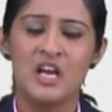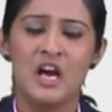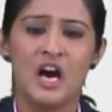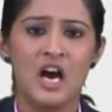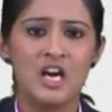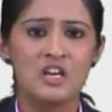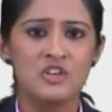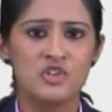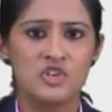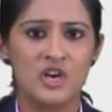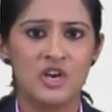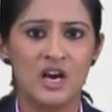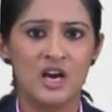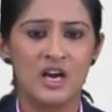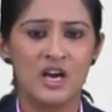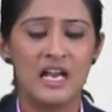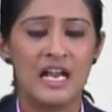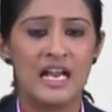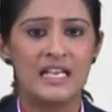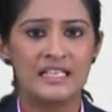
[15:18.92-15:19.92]
Aksha
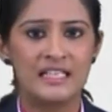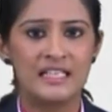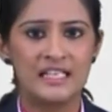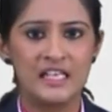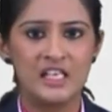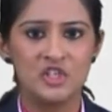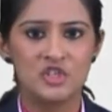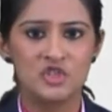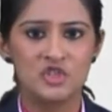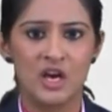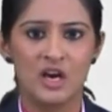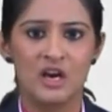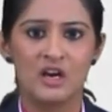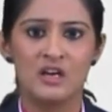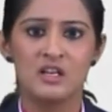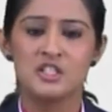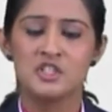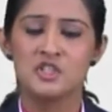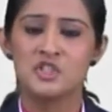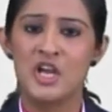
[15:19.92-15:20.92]
and Isha
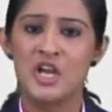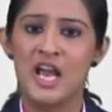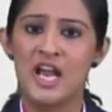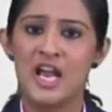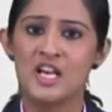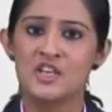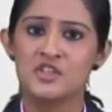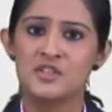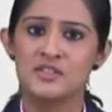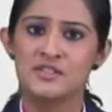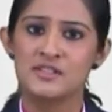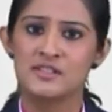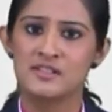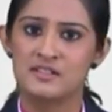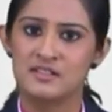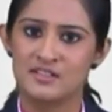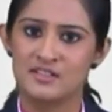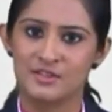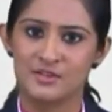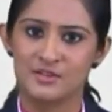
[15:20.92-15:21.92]
dash
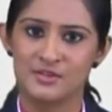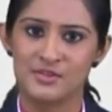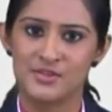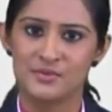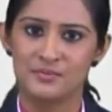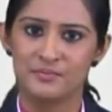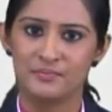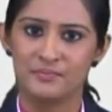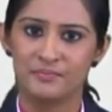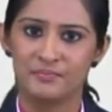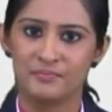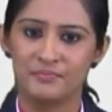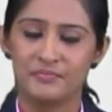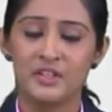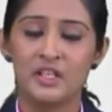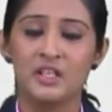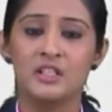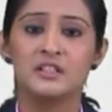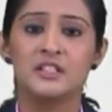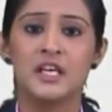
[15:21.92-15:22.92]
sisters.
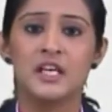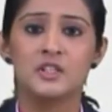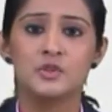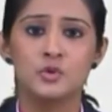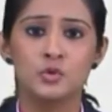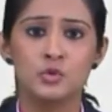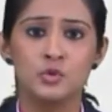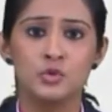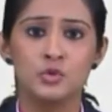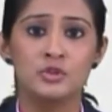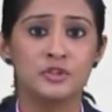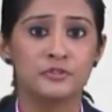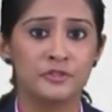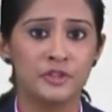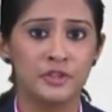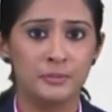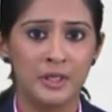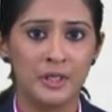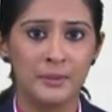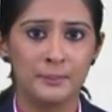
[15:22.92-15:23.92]
They are two
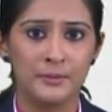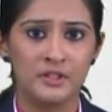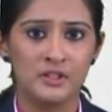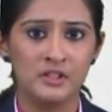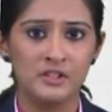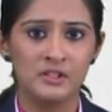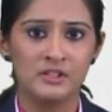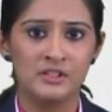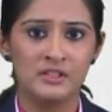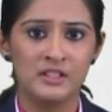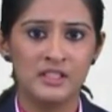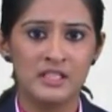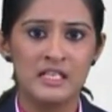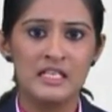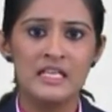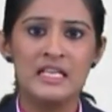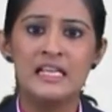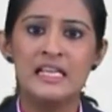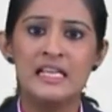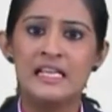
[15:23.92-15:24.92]
different people.
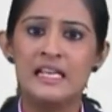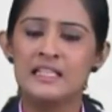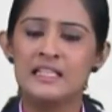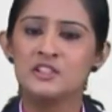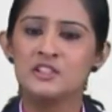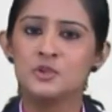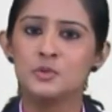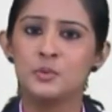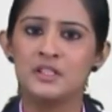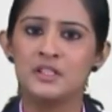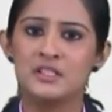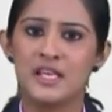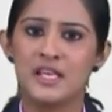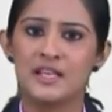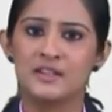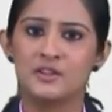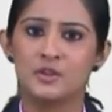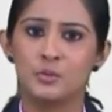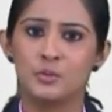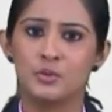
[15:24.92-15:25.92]
Hence we
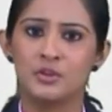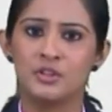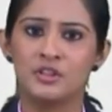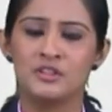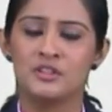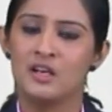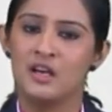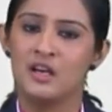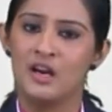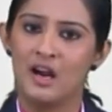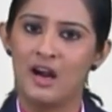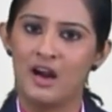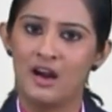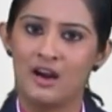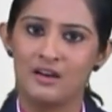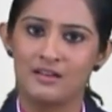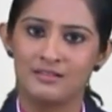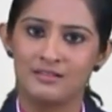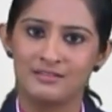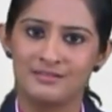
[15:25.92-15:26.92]
take the word
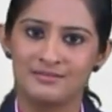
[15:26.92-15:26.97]
are.